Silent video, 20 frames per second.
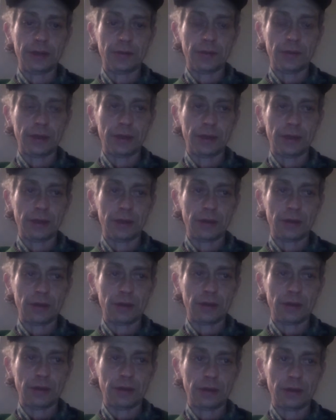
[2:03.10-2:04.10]
with their
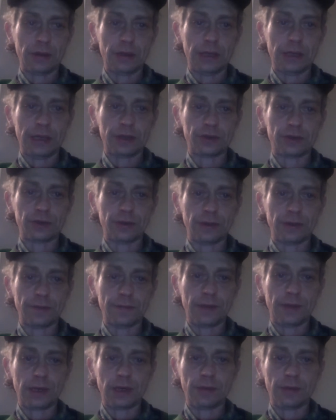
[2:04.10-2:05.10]
natural
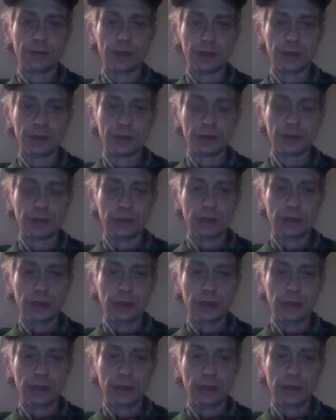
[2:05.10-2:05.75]
environments